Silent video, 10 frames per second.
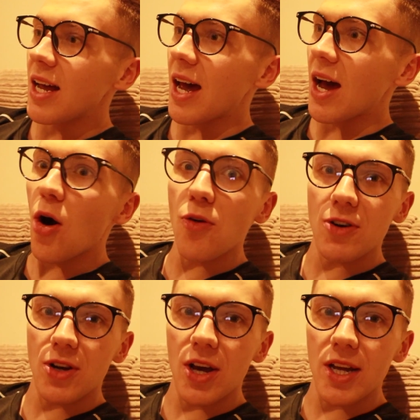uh,
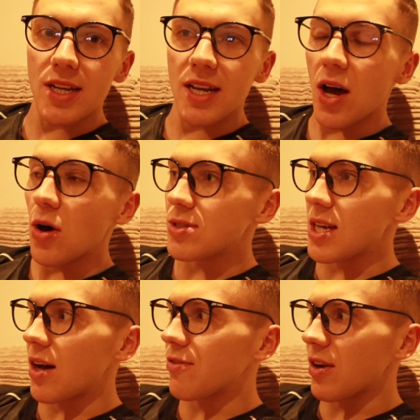overnight in a
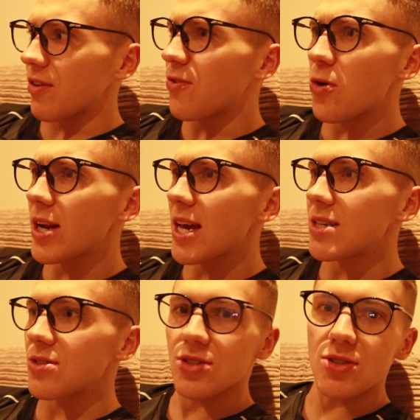hotel for like four
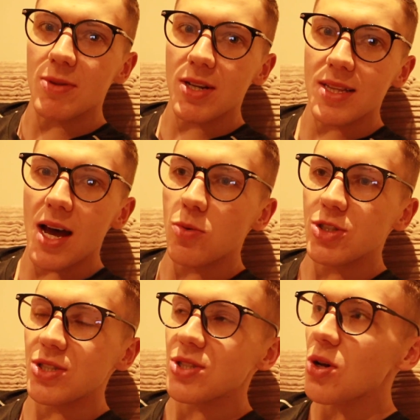days or something like that,
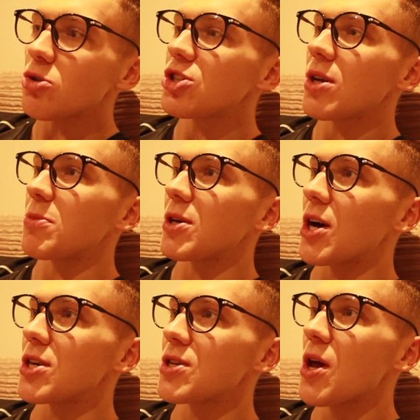which is so shit
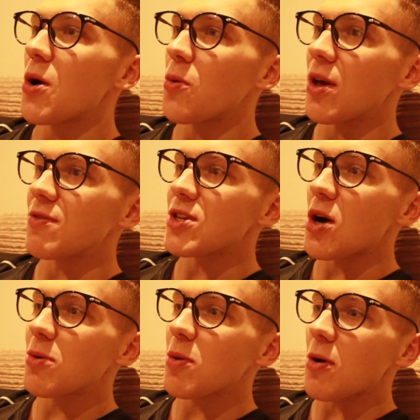because we have
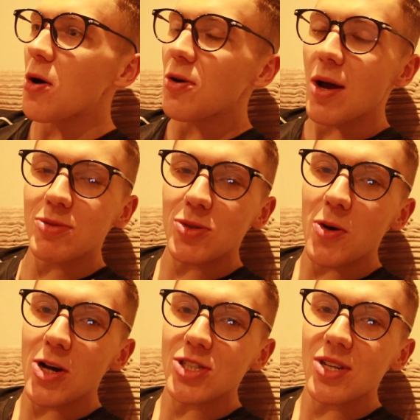so many programs to
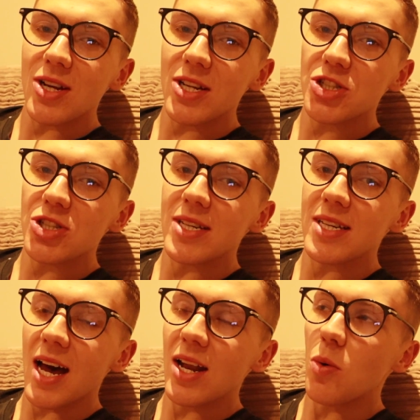watch and I
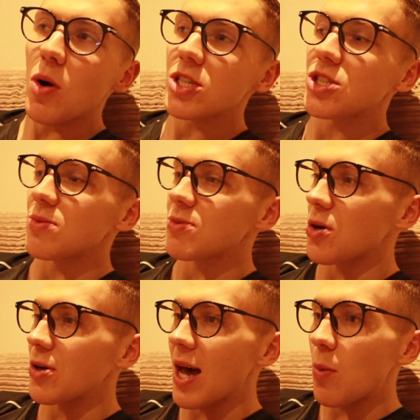literally cannot watch them.
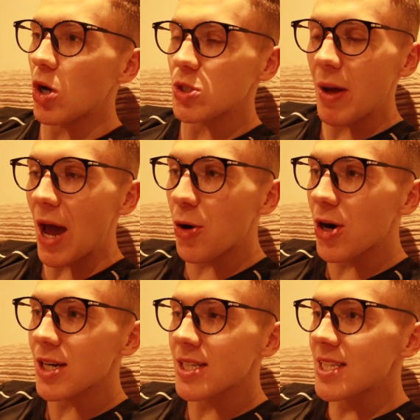So I can't watch
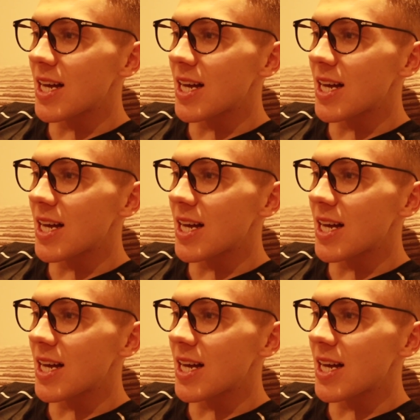Power, uh,